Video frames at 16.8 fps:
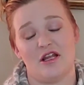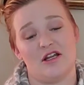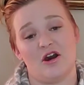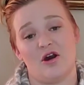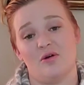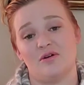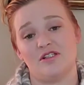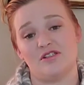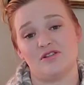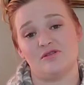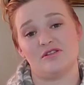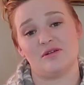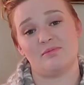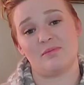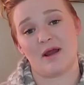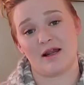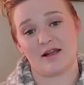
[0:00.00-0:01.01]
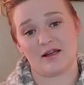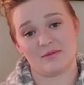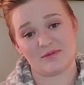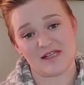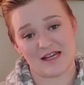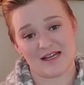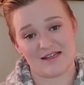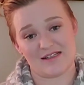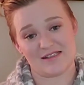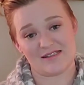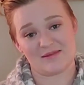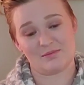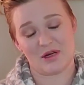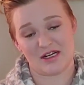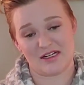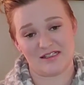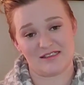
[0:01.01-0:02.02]
and always use a backup
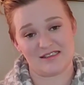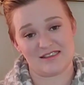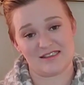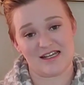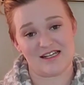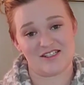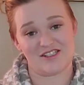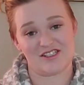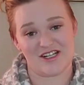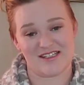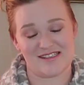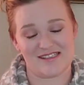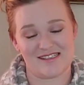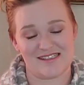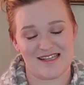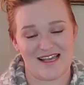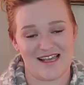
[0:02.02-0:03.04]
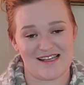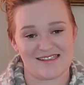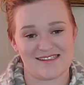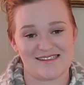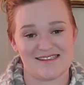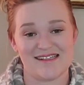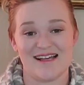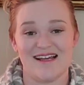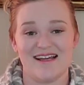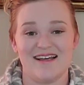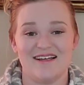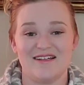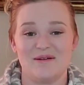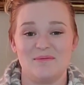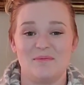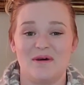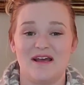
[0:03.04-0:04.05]
test, pregnancy test, just in case.
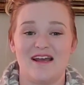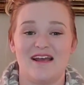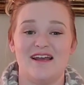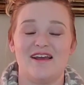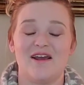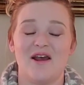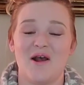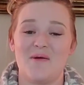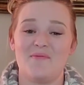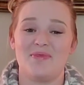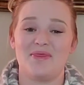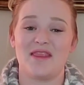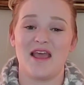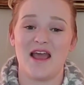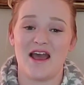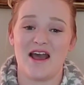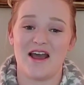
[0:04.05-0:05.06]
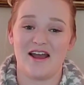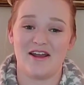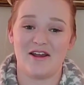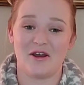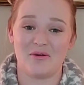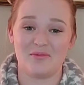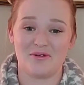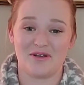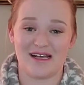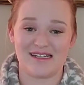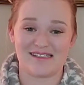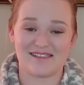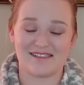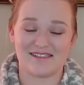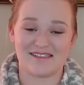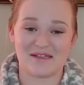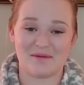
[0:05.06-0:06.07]
But I hope you
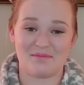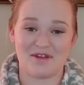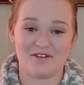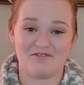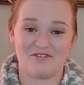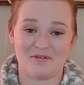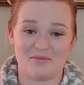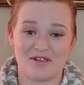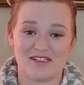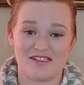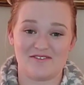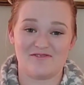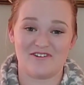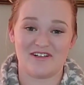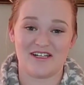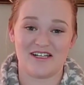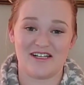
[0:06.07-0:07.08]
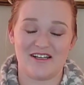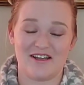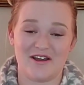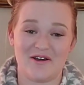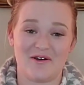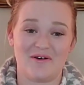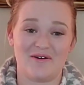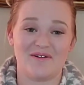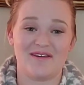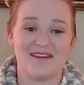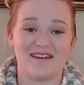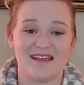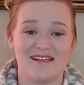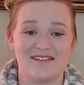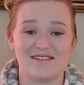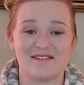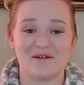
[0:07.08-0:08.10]
guys learned something from this video.
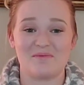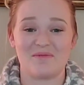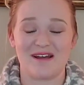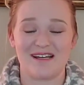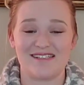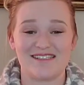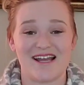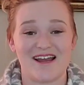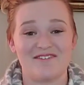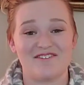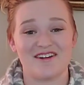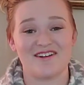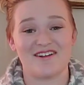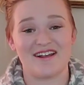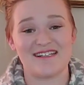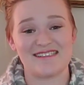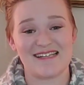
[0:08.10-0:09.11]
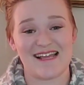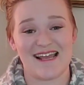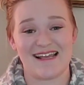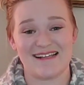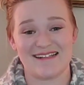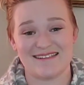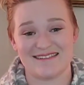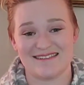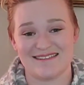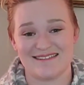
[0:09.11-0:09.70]
Thanks so much. Have a great day.